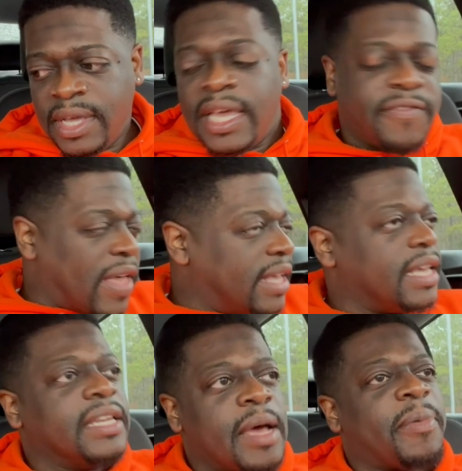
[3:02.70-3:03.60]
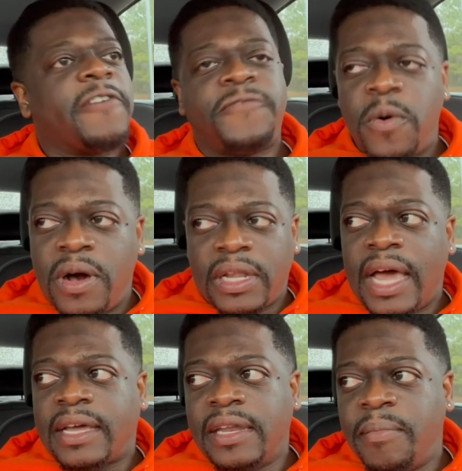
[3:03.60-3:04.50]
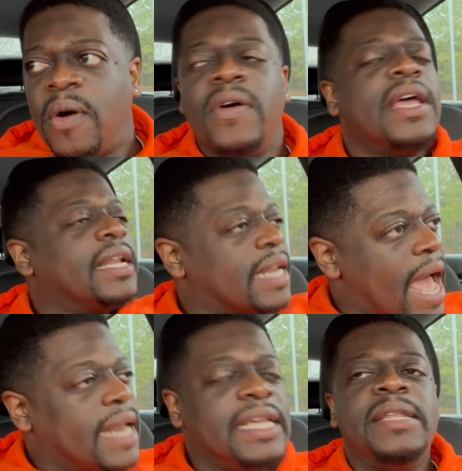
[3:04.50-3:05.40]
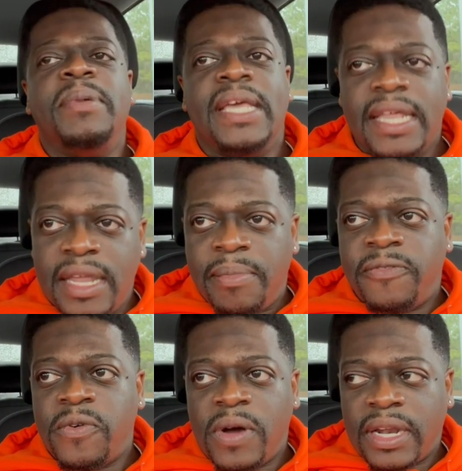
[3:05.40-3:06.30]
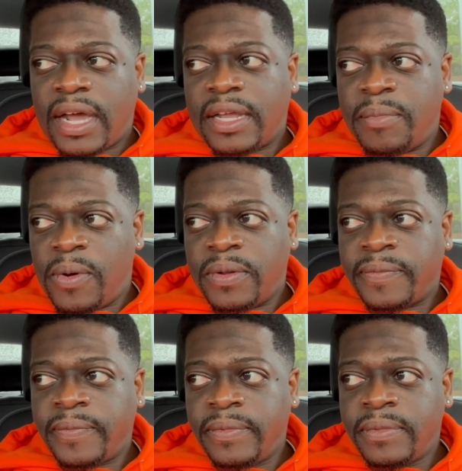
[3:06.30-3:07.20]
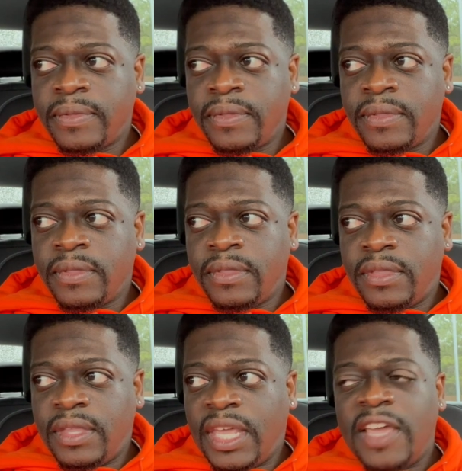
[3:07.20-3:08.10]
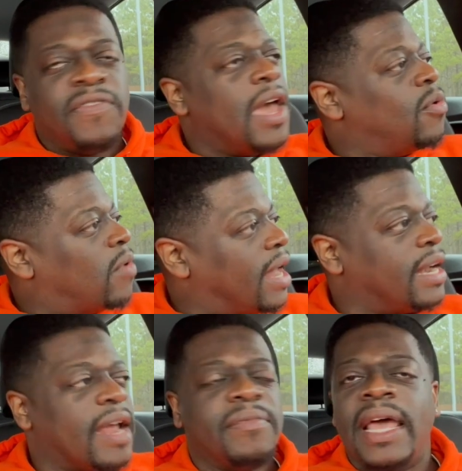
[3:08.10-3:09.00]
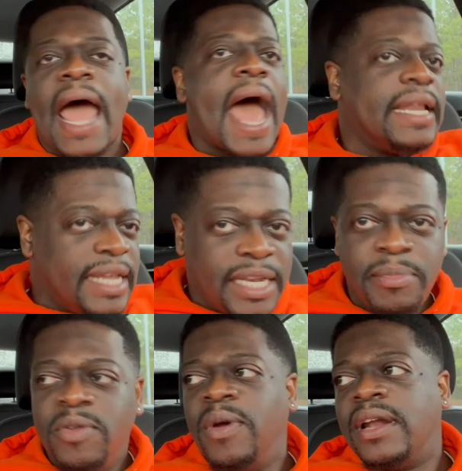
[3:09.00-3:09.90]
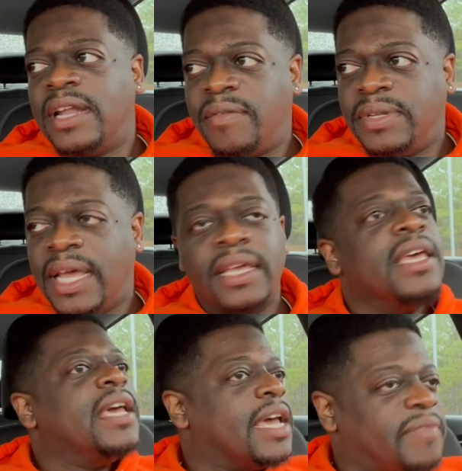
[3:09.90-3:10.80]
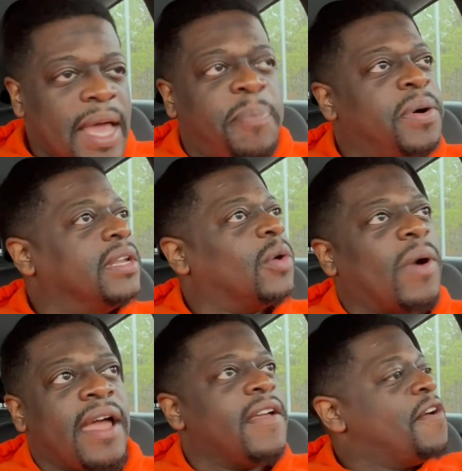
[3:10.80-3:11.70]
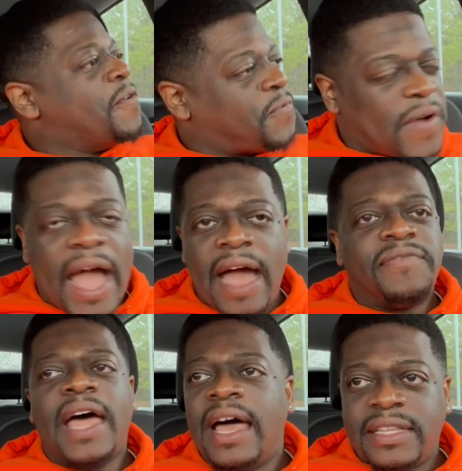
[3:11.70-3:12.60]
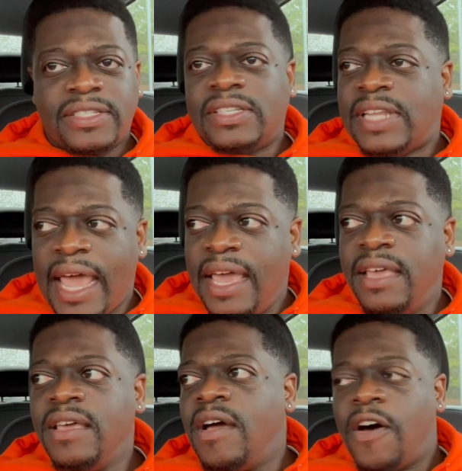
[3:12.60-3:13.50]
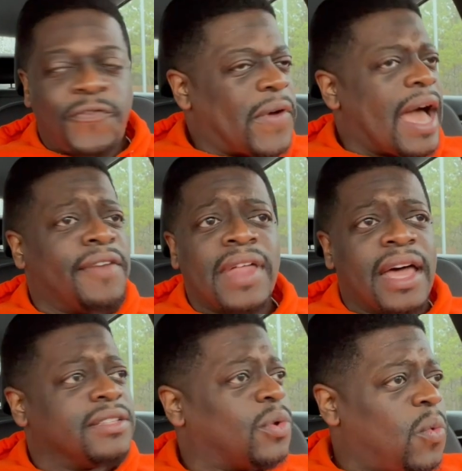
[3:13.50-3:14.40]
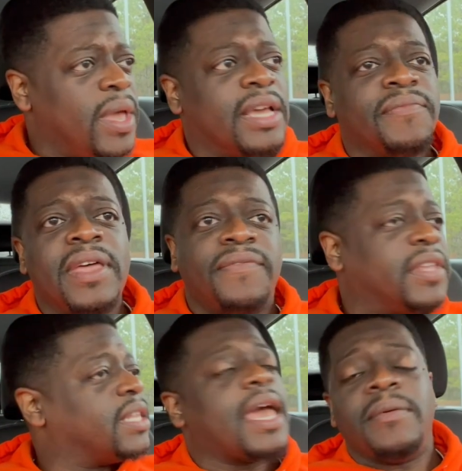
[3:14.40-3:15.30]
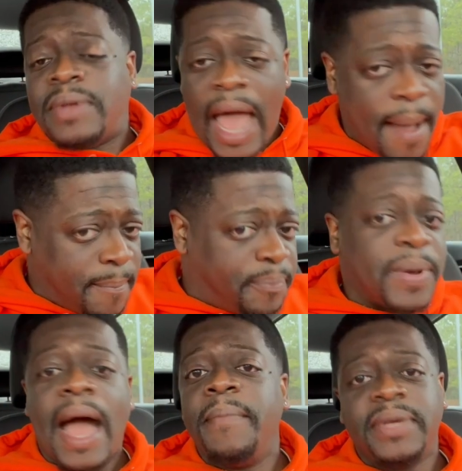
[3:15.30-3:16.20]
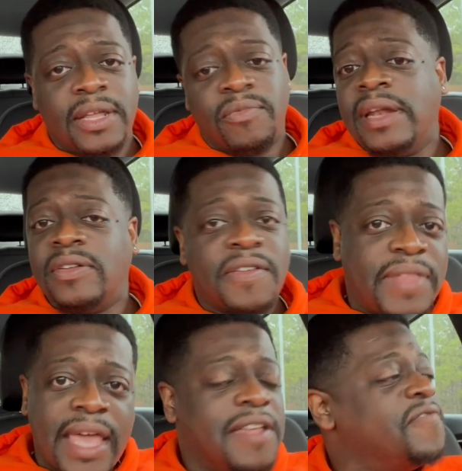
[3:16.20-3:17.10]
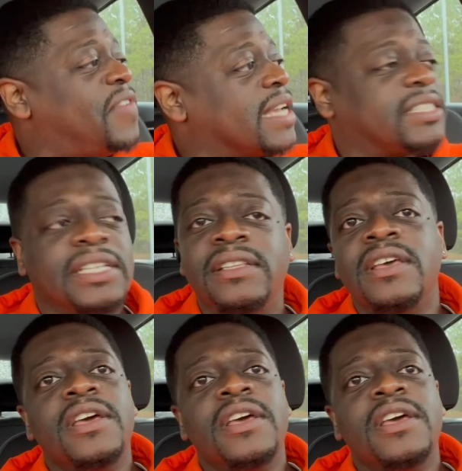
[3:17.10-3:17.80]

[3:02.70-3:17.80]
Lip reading: If they getting up at 4 o'clock in the morning, then I need to be getting up at 4 o'clock in the morning. If they running every day, I need to be running every day. If they putting away $5 a day or $5 a week, if I'm getting ready to, if they investing